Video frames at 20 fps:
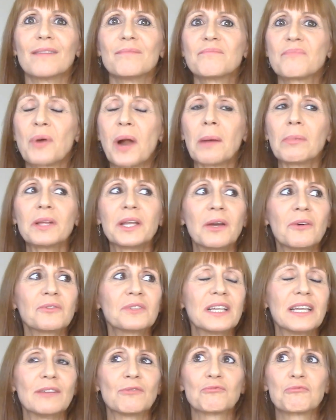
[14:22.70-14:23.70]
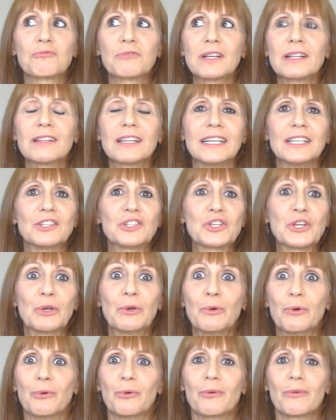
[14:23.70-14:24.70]
probably only really
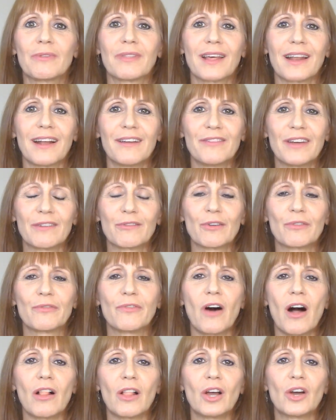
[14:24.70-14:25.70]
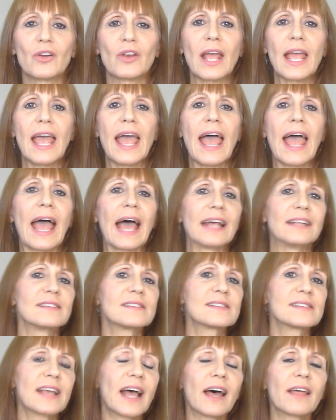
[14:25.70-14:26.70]
two that I've ever followed. And
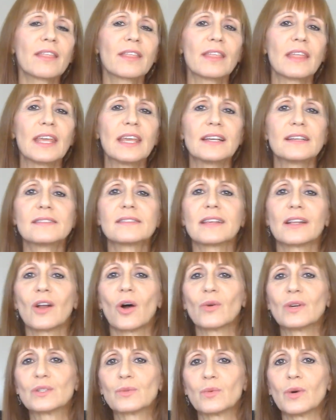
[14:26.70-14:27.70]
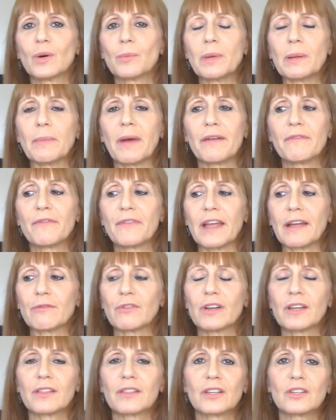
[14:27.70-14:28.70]
Seth is and always will be my
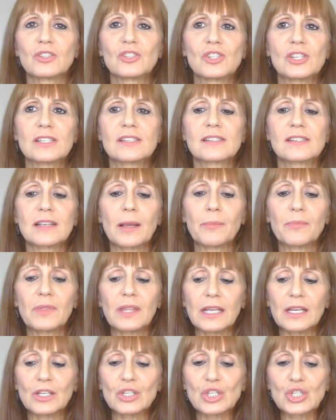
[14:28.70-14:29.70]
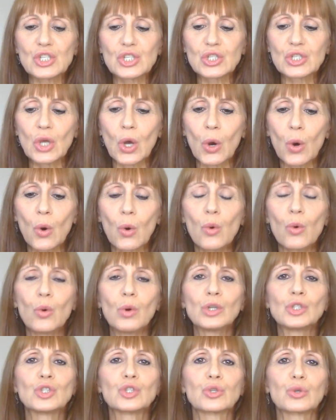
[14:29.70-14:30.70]
favorite. There's just something
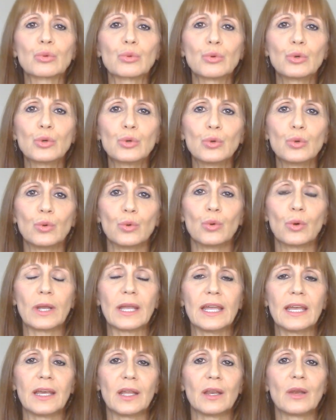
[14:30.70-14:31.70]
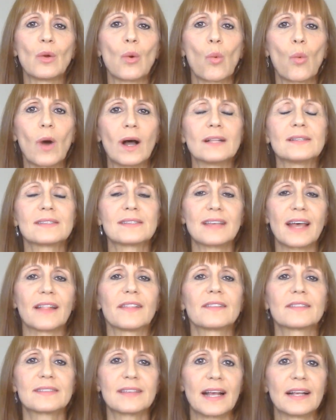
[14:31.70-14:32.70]
so true in what
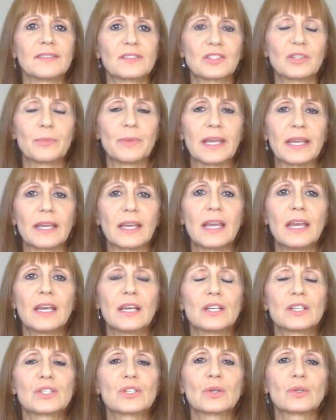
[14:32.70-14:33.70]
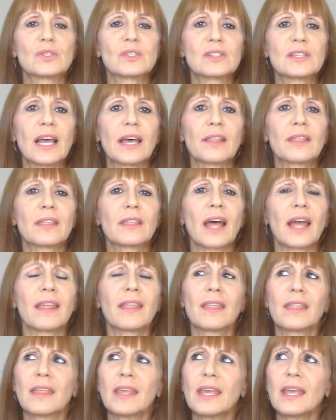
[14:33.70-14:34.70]
Seth says to me. So, Seth, I
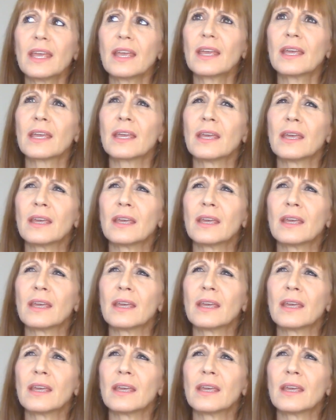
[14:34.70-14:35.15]
think,